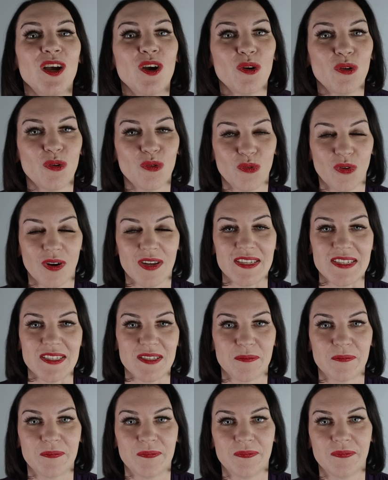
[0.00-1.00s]
Right.
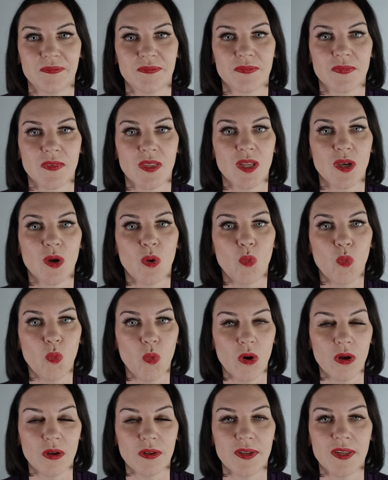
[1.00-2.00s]

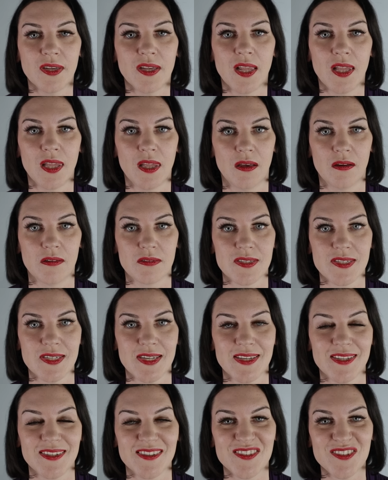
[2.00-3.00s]
One last
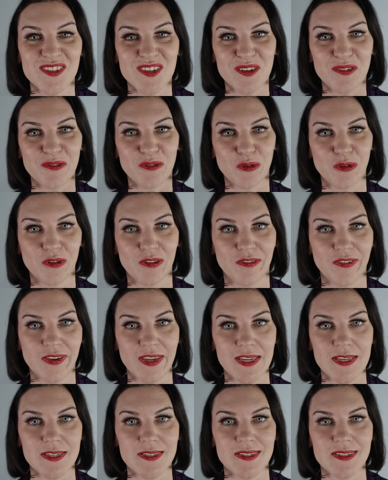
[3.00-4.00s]
test for the
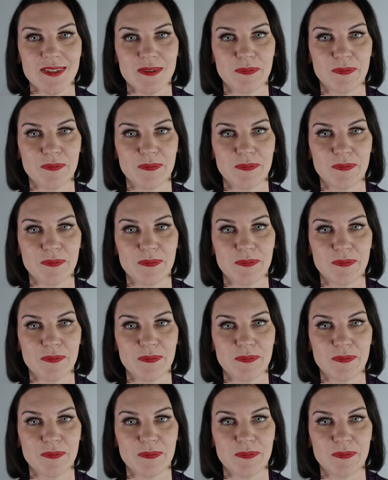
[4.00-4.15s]
face,